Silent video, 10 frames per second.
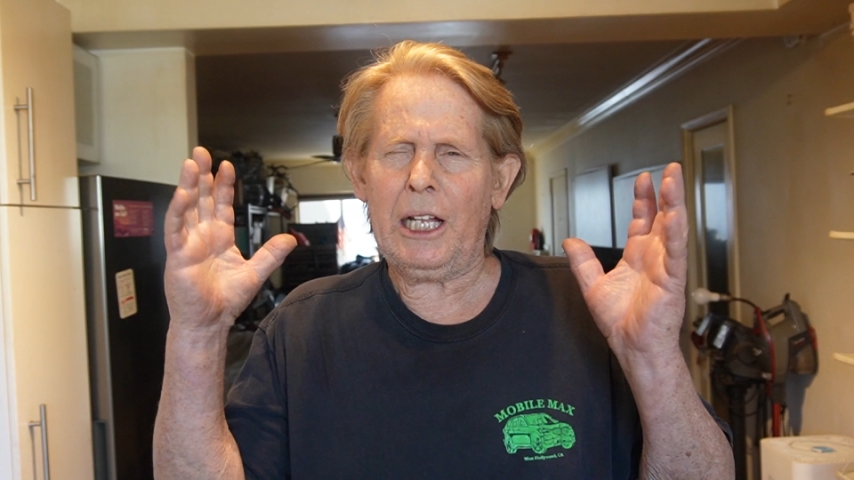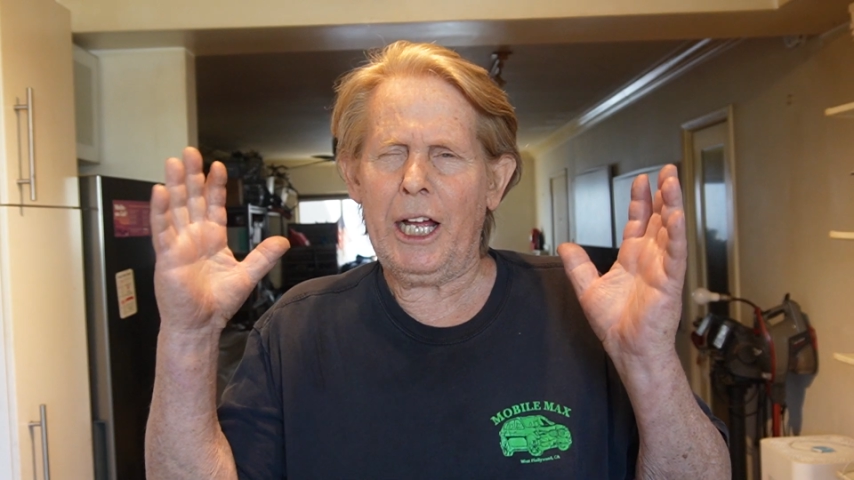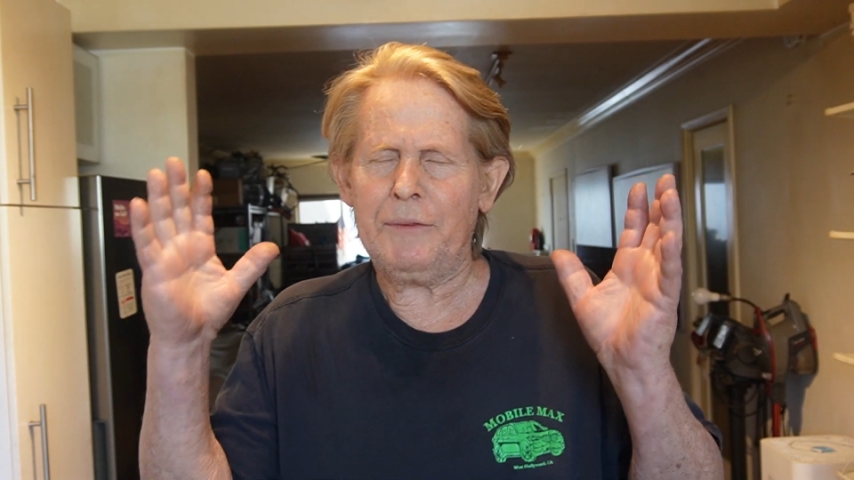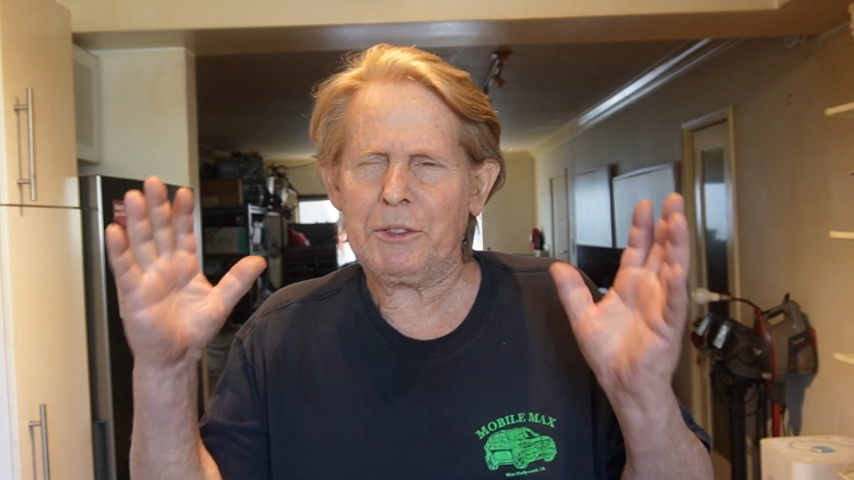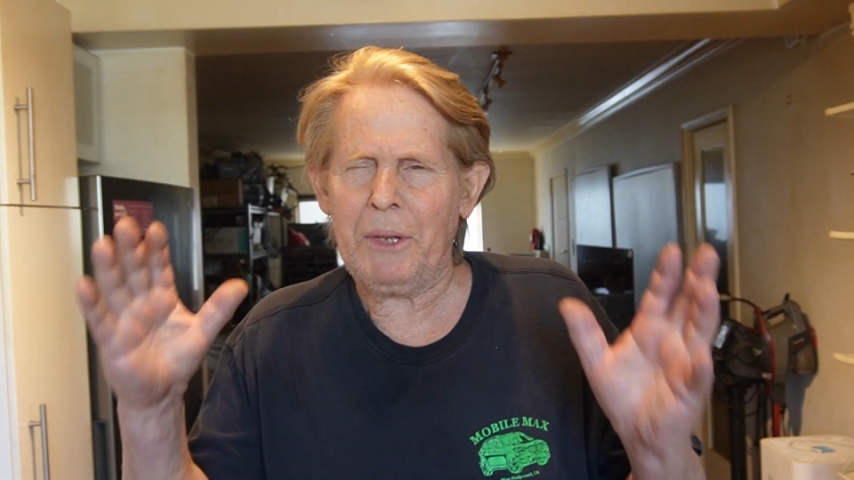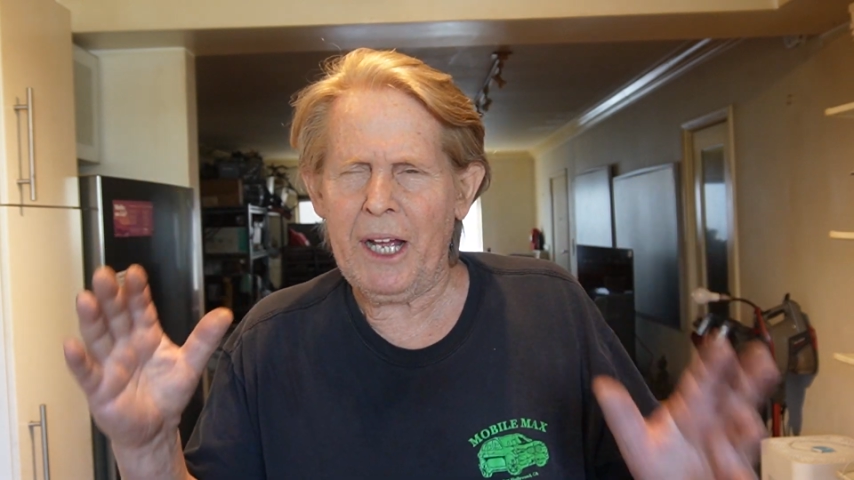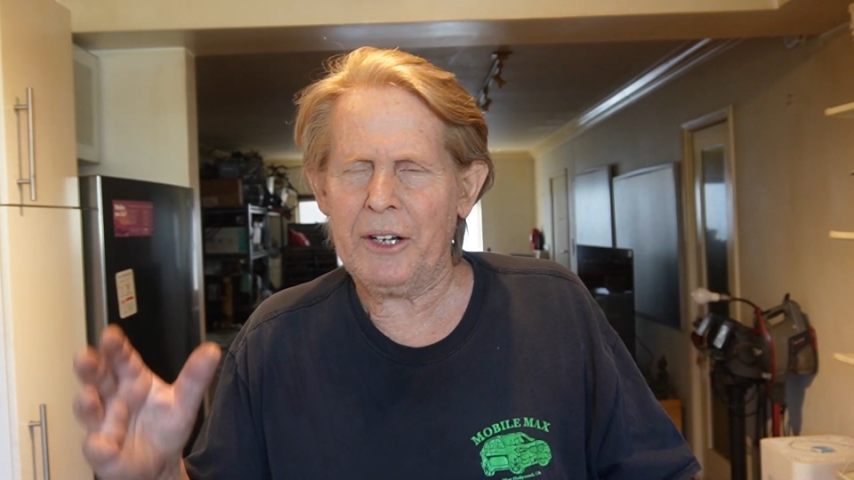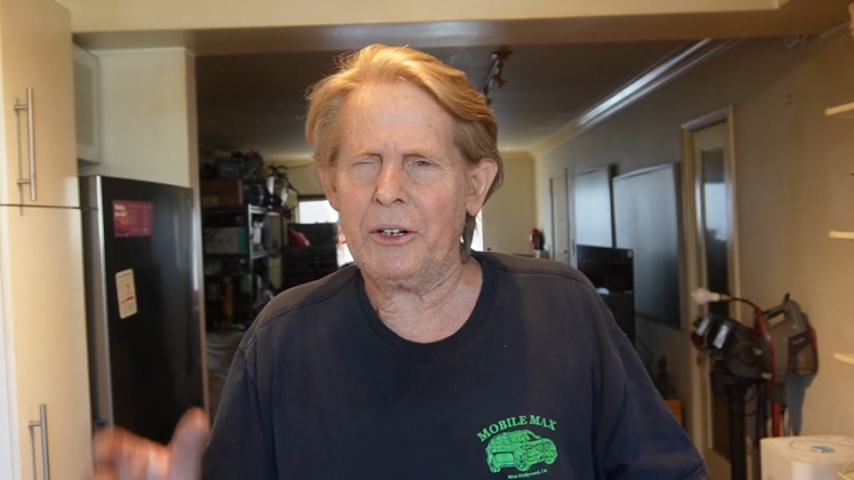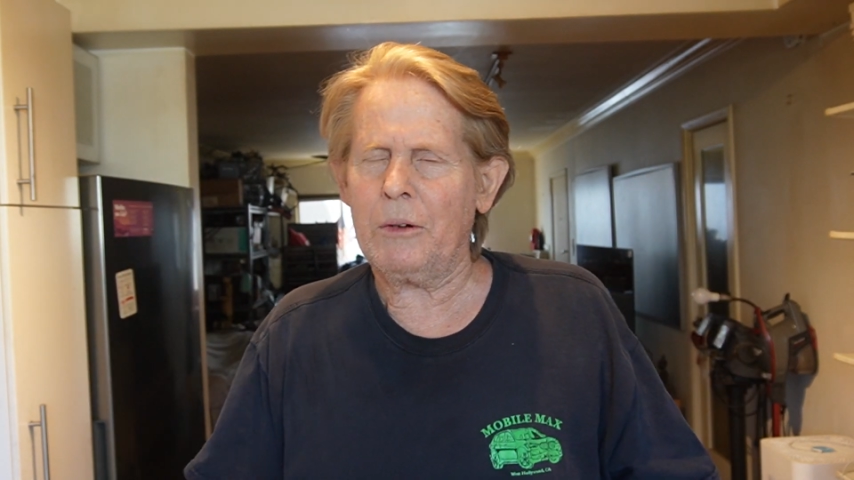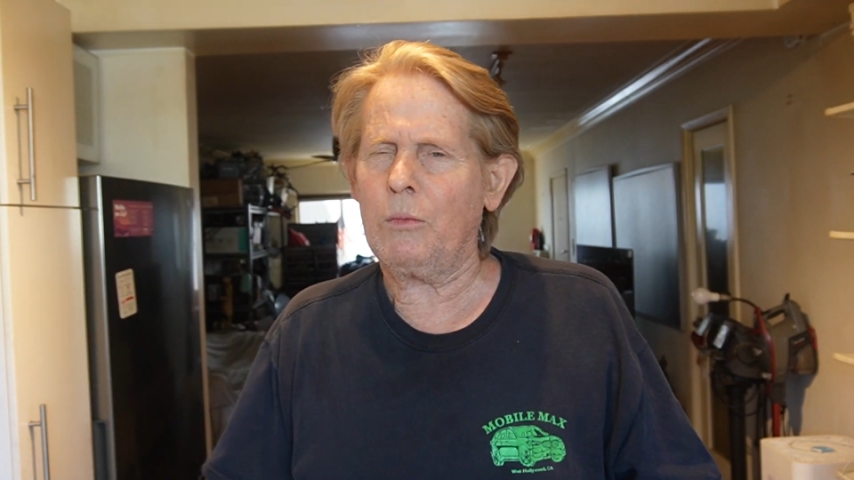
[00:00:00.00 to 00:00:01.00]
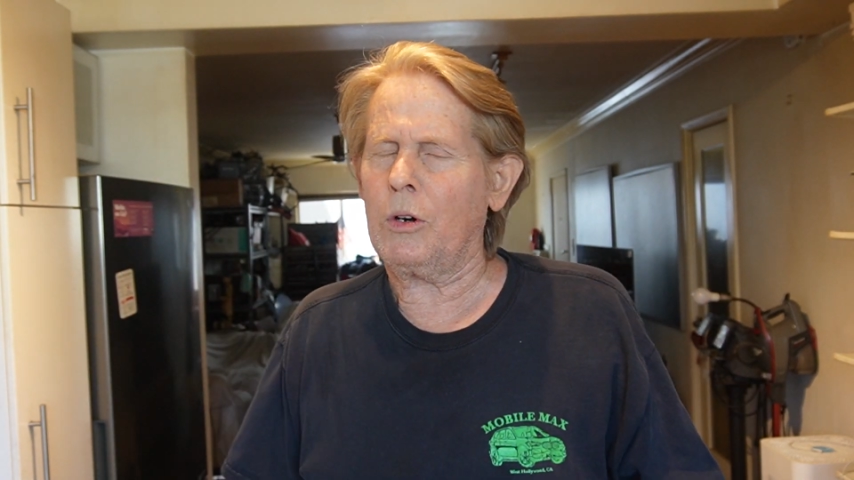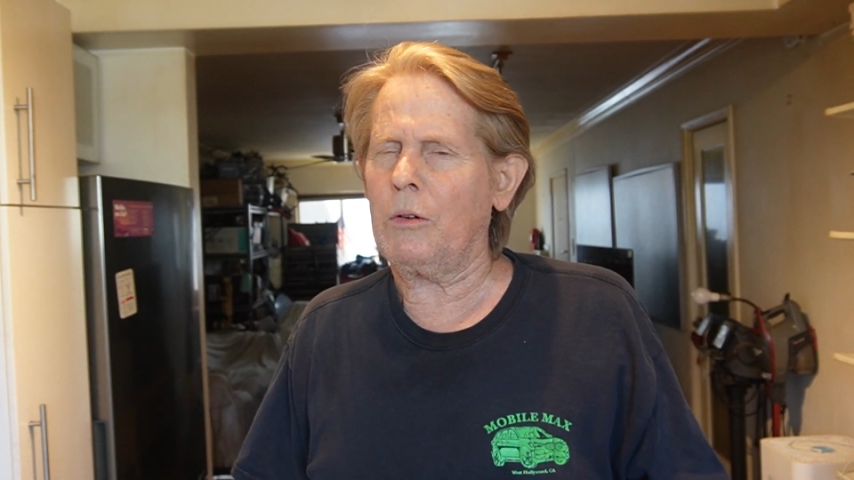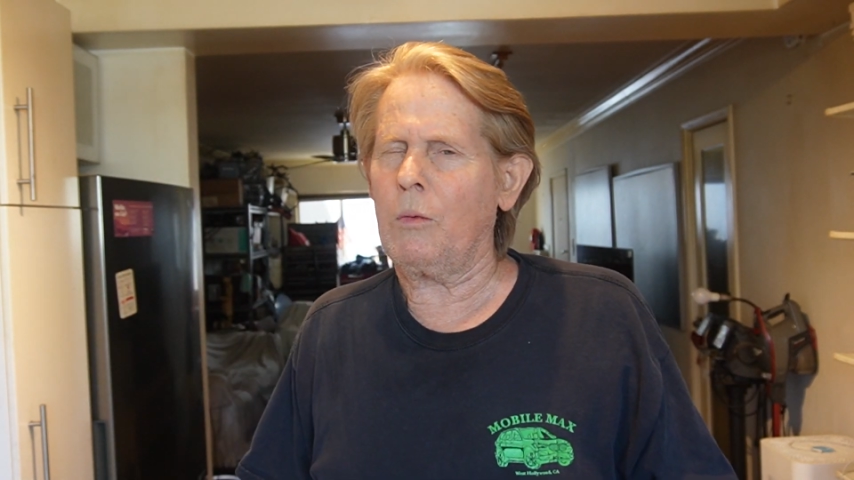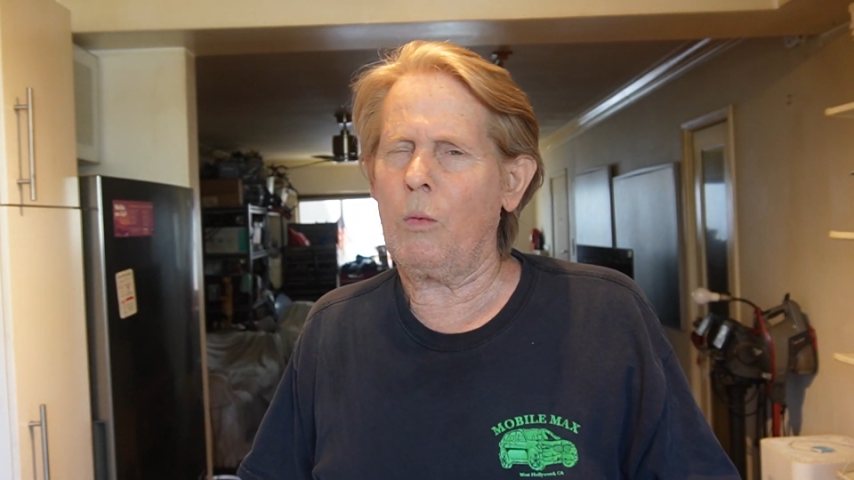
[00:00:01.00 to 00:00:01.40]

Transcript: Lives Matter were